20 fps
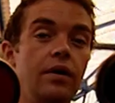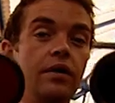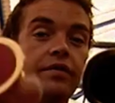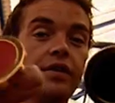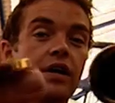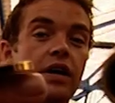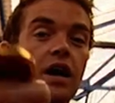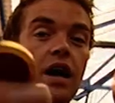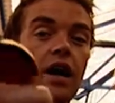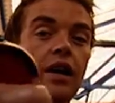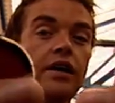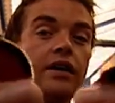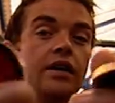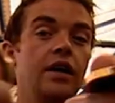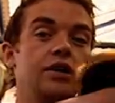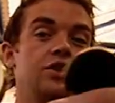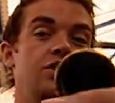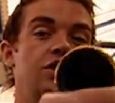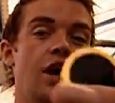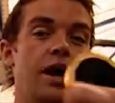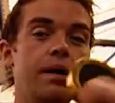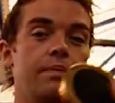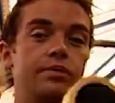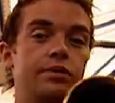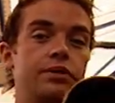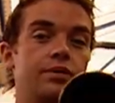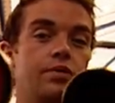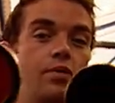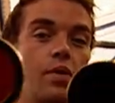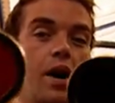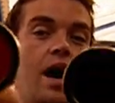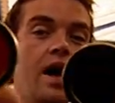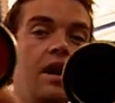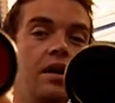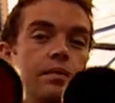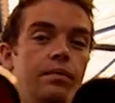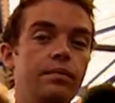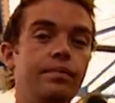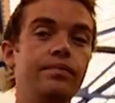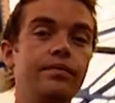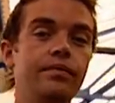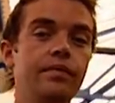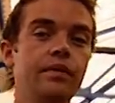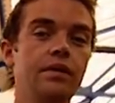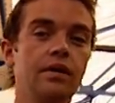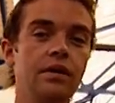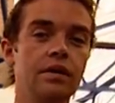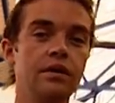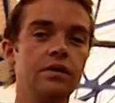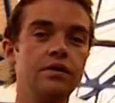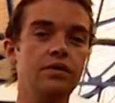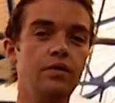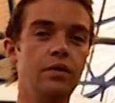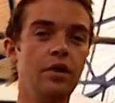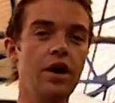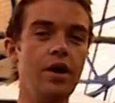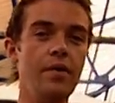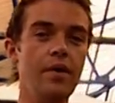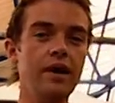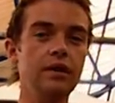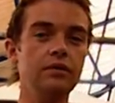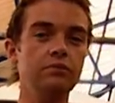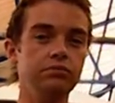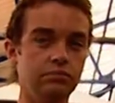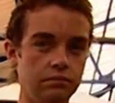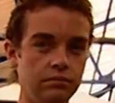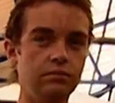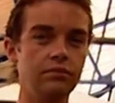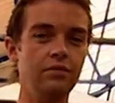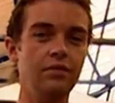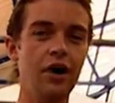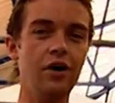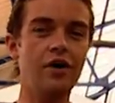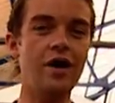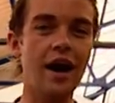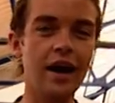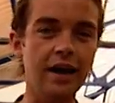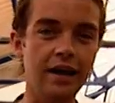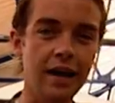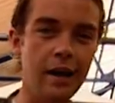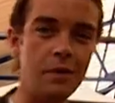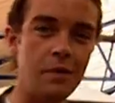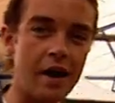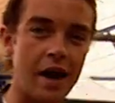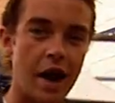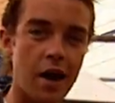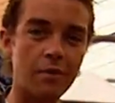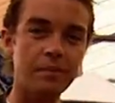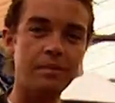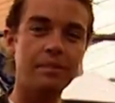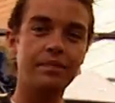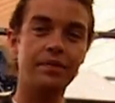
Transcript: of the coloured chips? Well, do you want to know it? OK, here we go.